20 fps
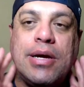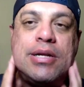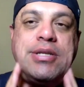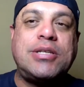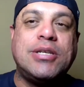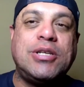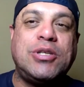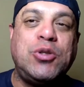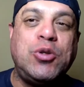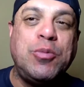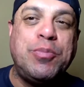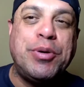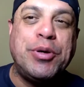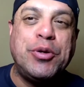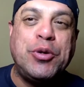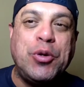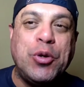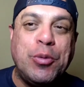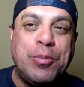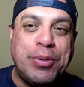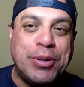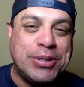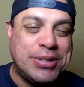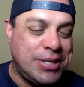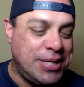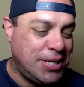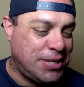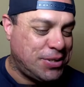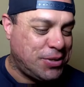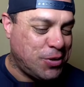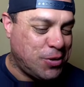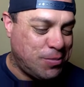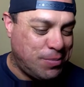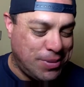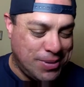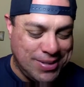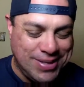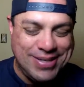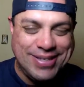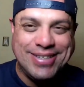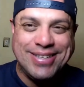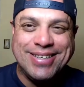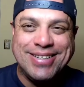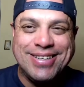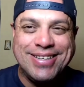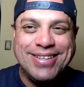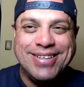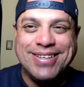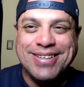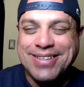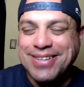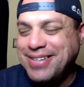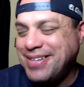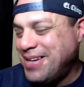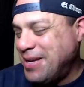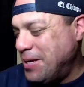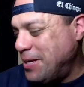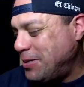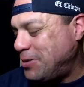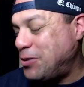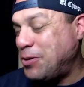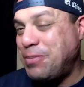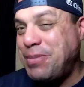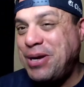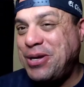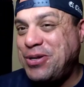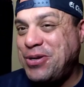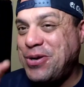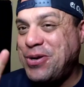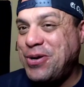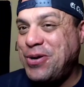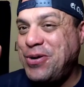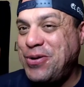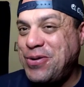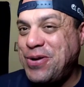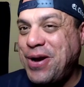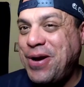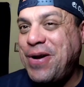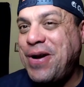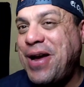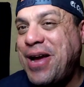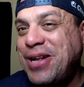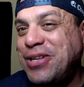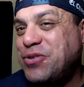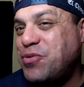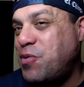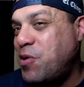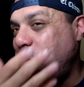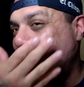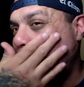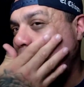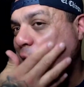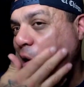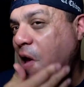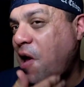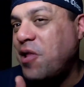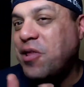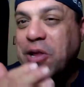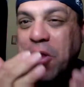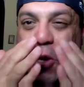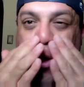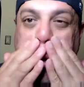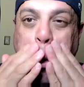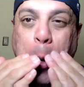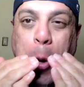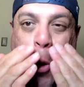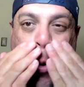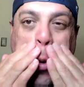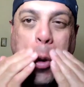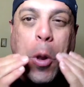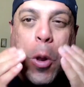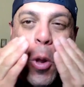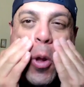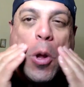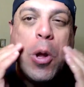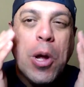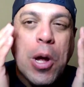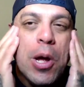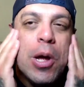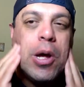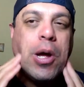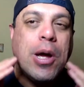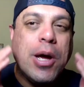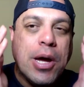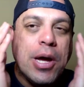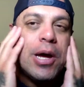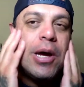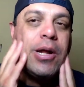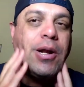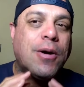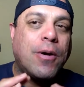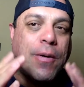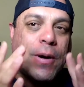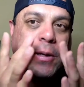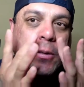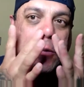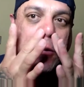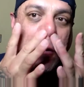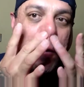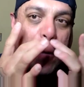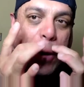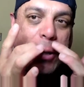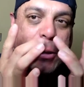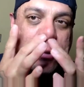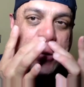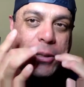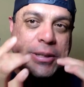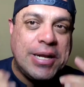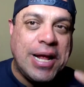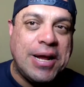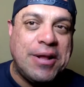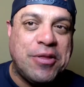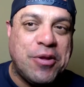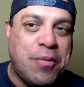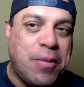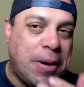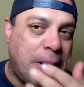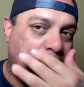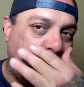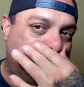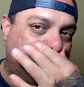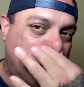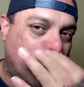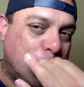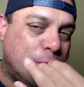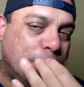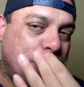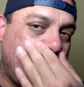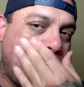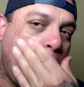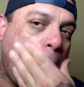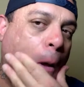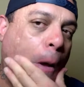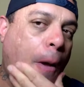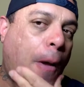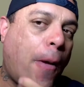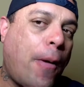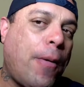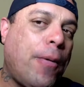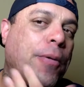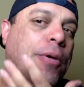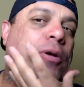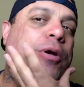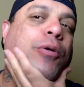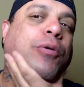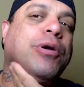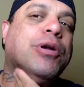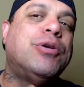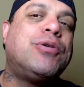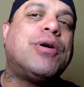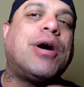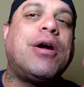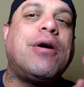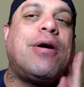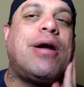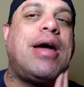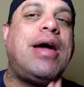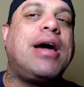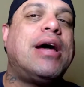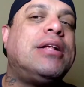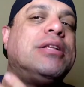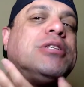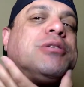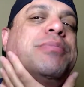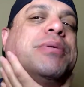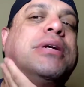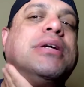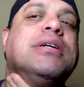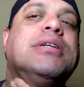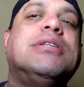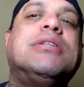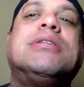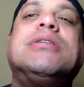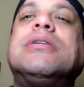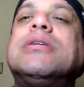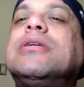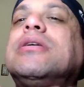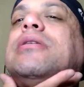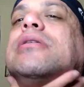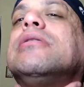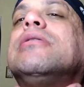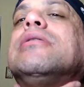it's a super duper slick soap. So make sure you dry your hands well when handling an aggressive razor like the one I'm using. You want to dry your hands because